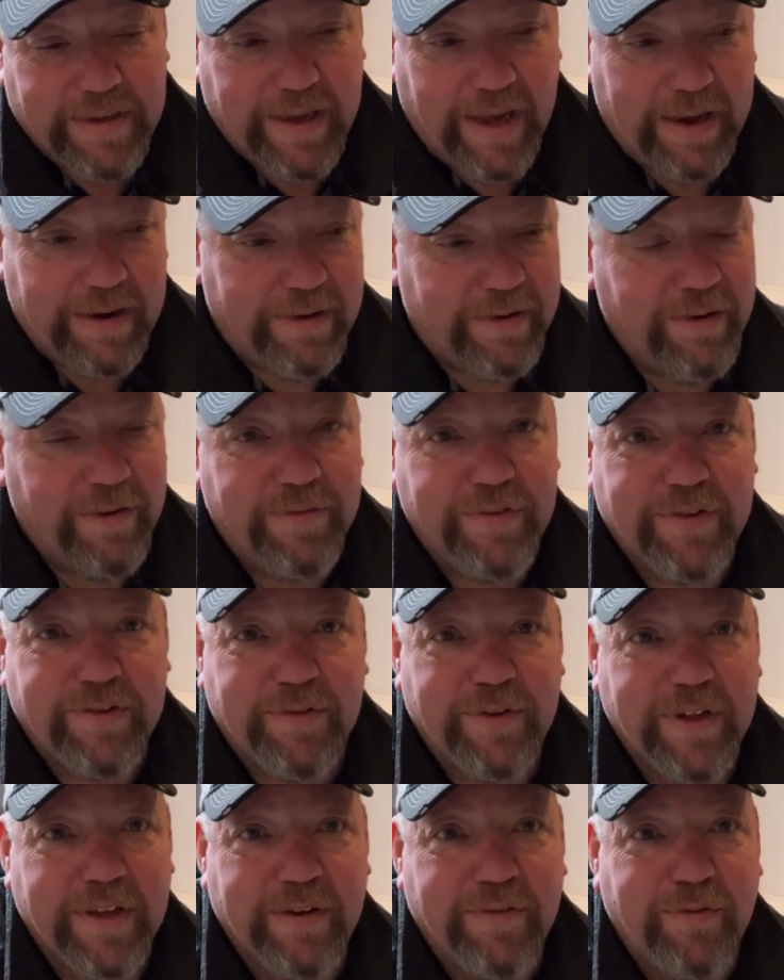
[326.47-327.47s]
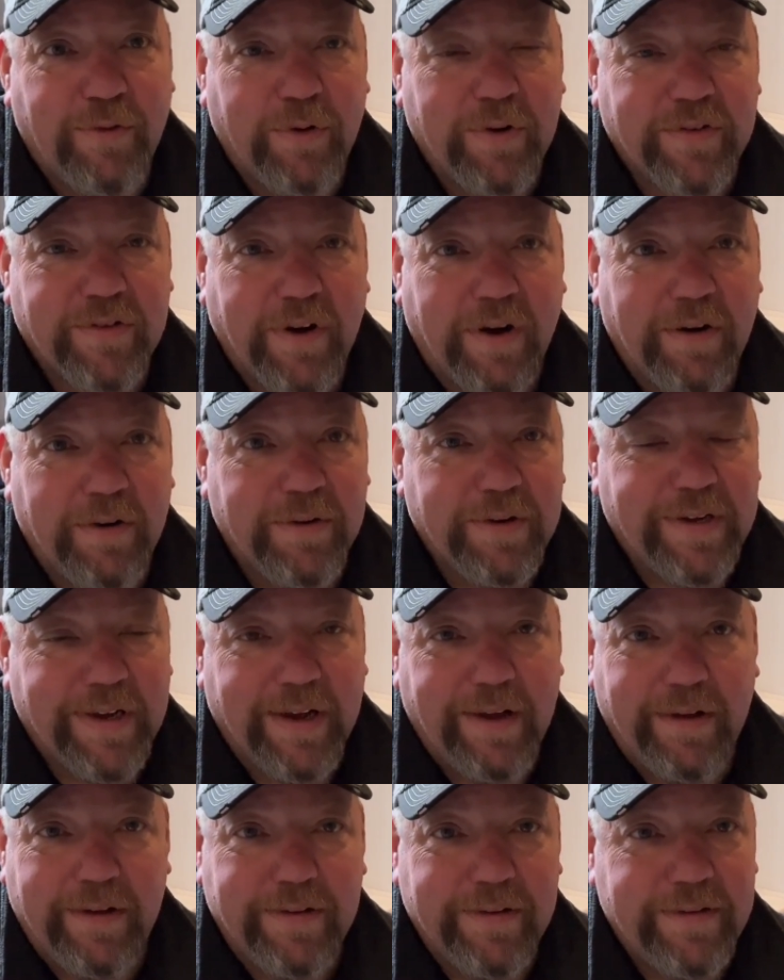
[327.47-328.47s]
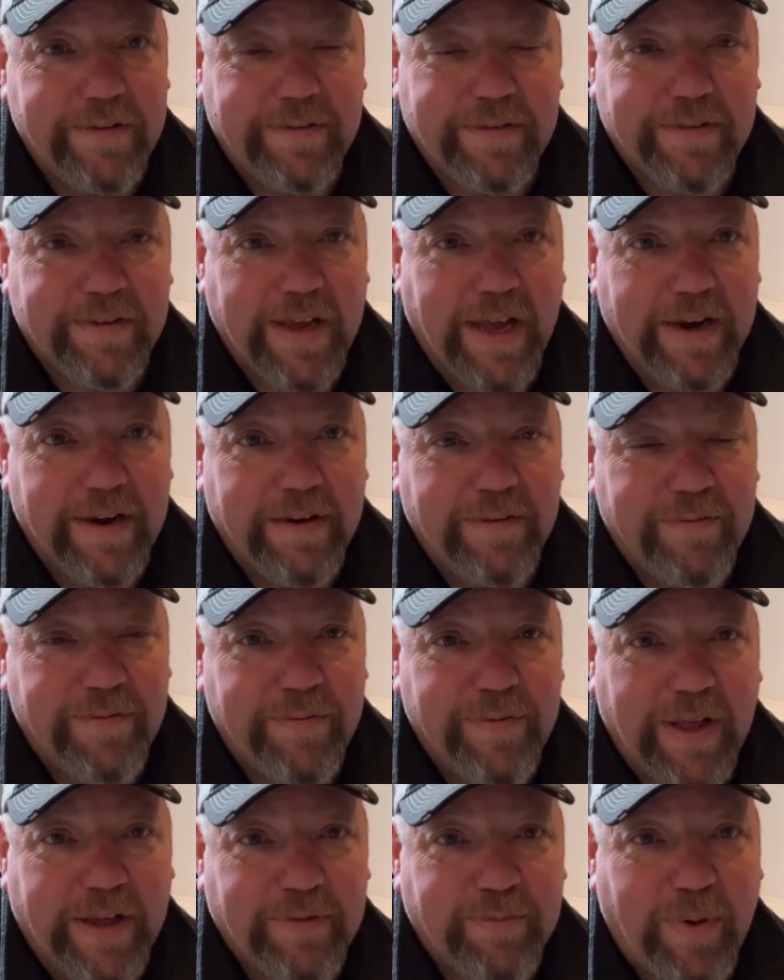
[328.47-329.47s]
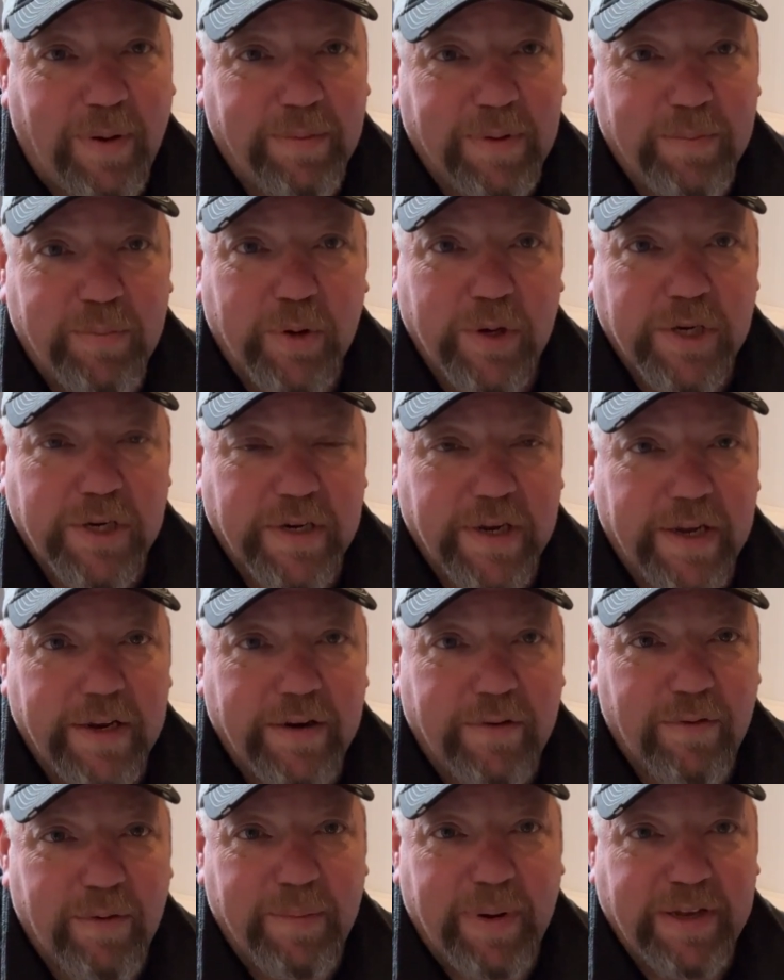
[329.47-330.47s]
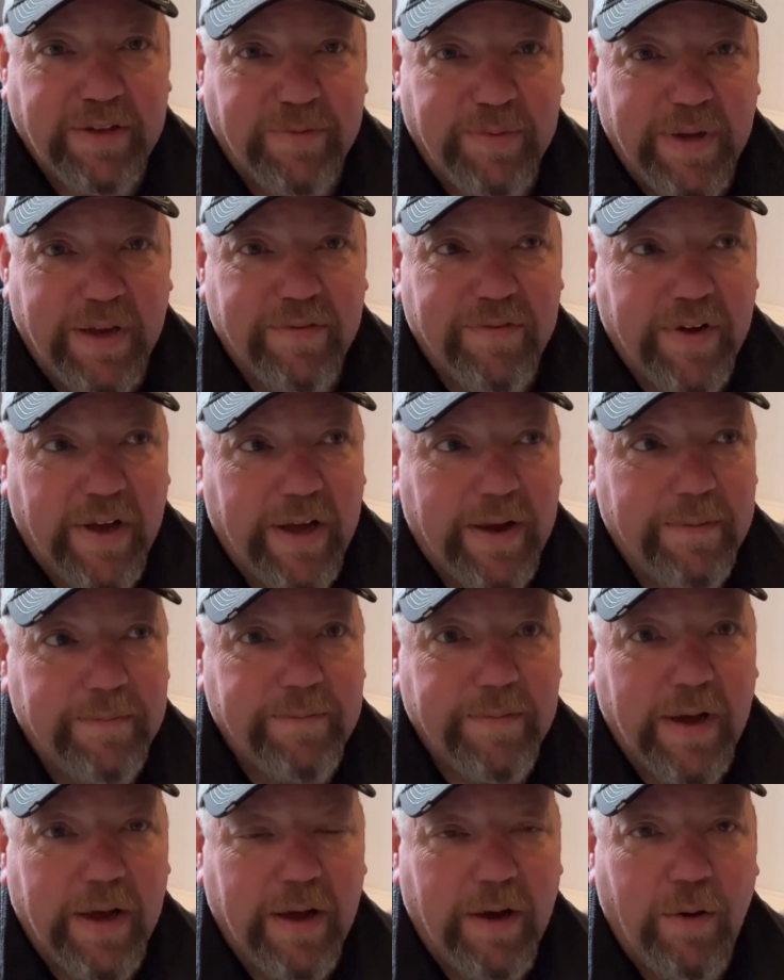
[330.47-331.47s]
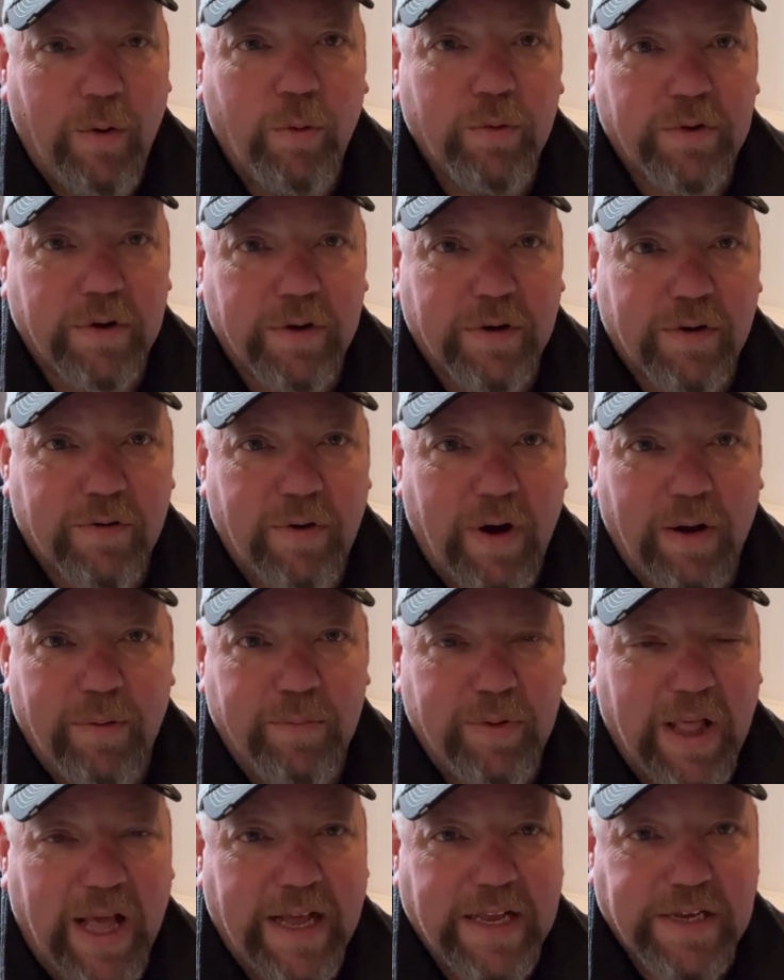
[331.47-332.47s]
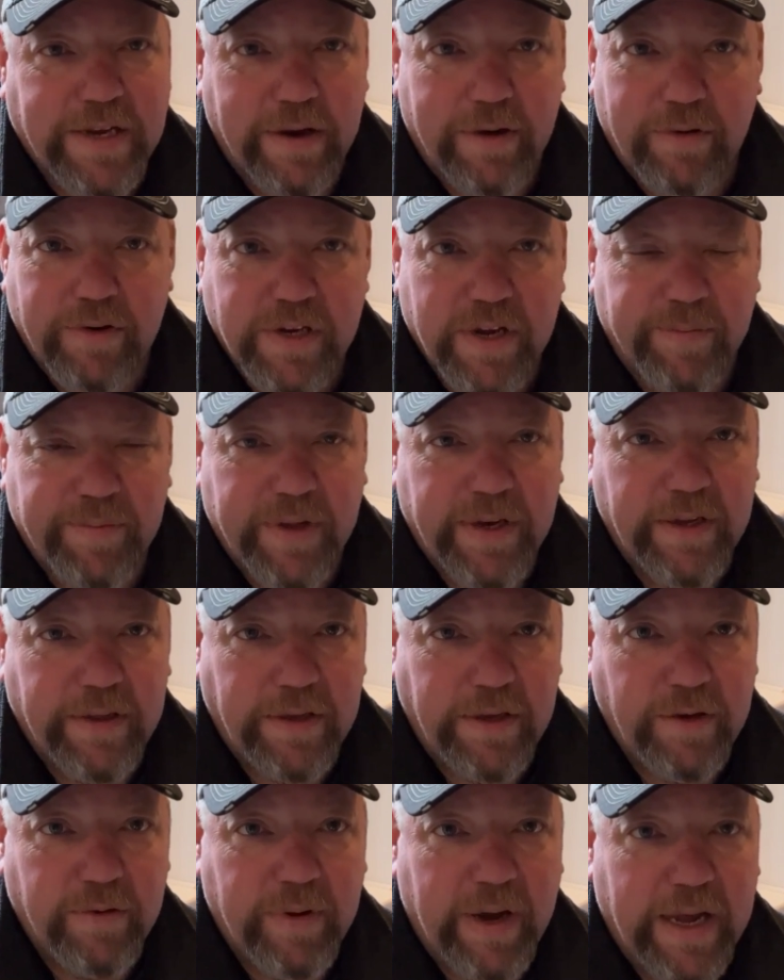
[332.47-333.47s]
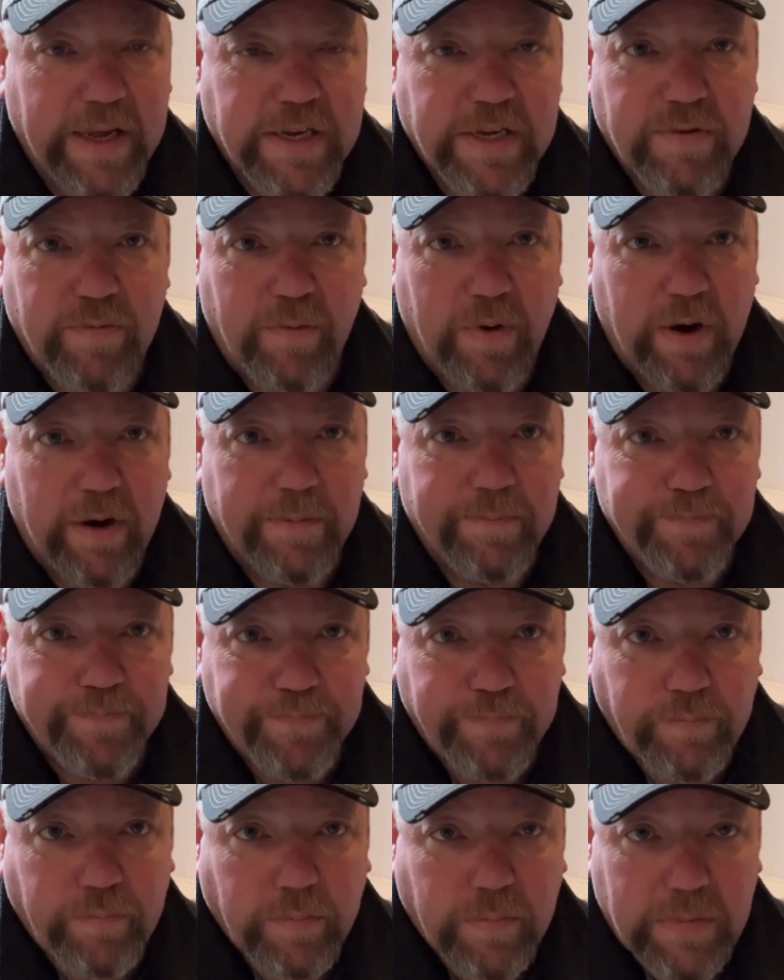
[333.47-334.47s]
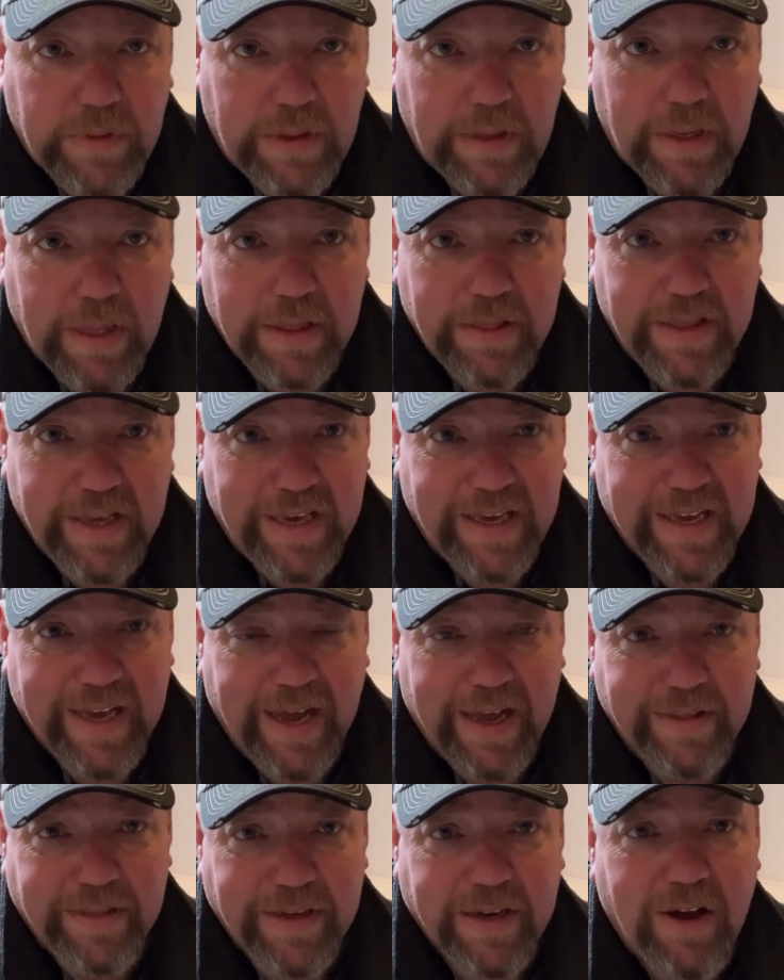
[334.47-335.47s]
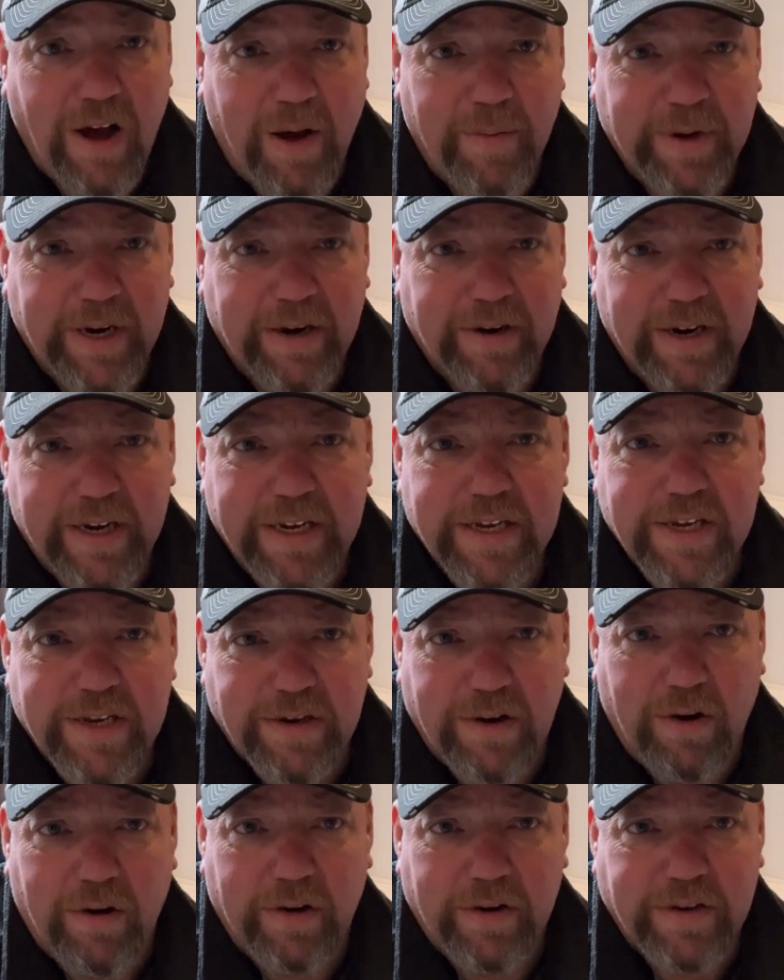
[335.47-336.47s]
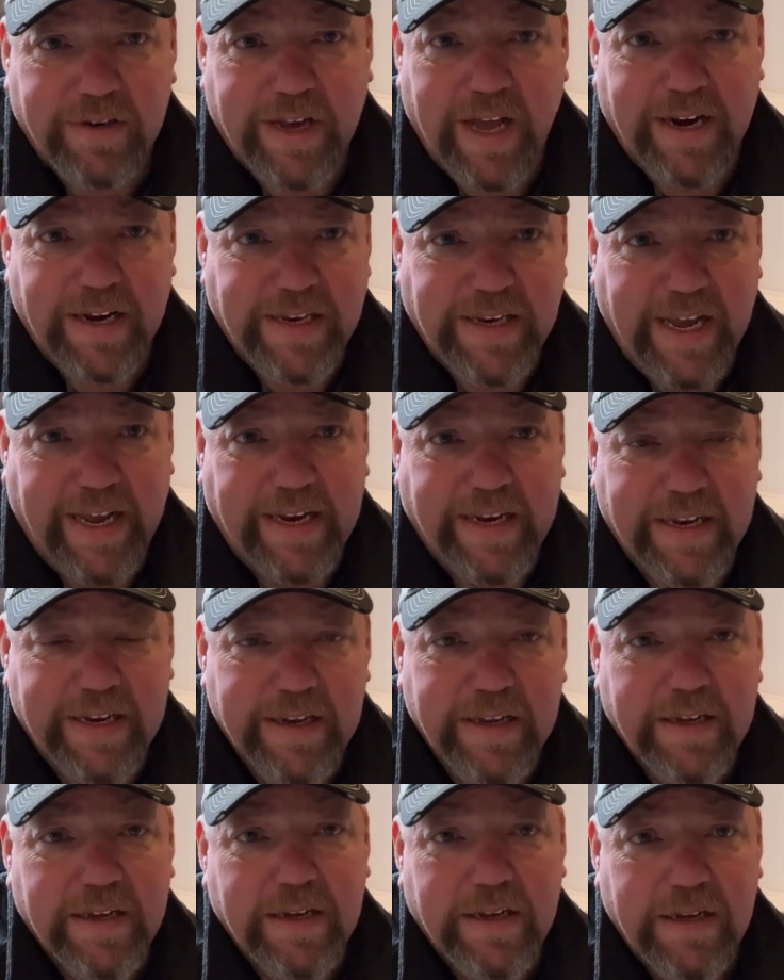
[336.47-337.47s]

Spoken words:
I don't know if it's really a 4-star hotel. It's kind of, that's probably pushing it. It reminds me of older Crowne Plaza or something in the U.S. where the common areas are kind of dated.